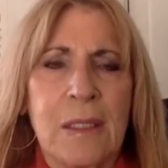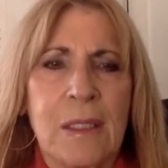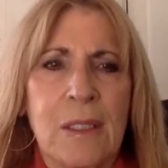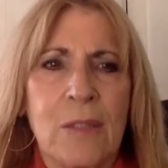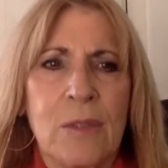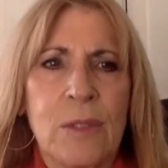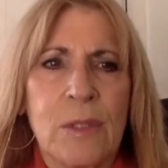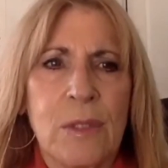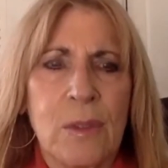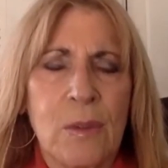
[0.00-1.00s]
your
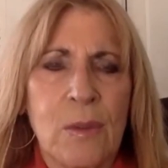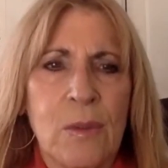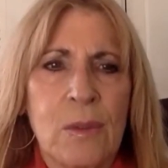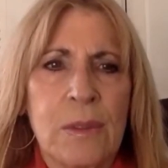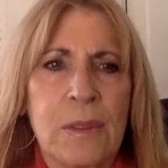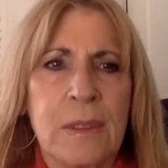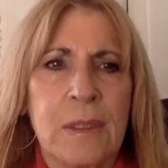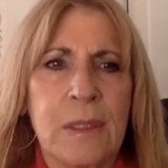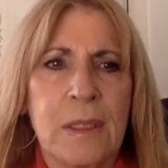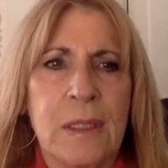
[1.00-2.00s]
soul
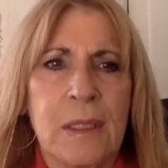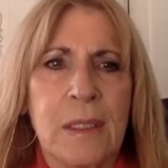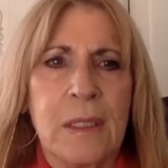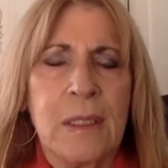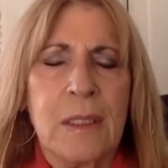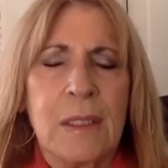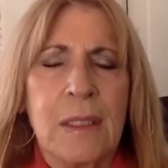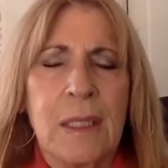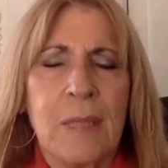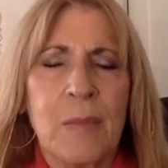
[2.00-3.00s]

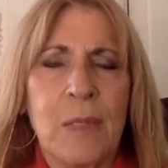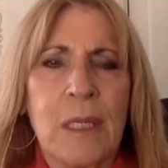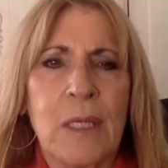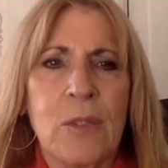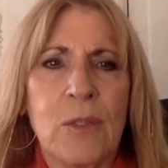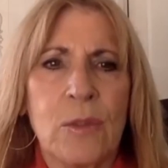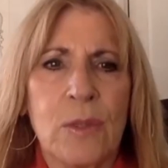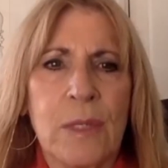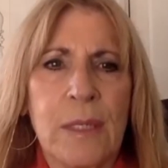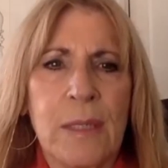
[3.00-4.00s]
and bringing
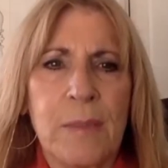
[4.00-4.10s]
joy,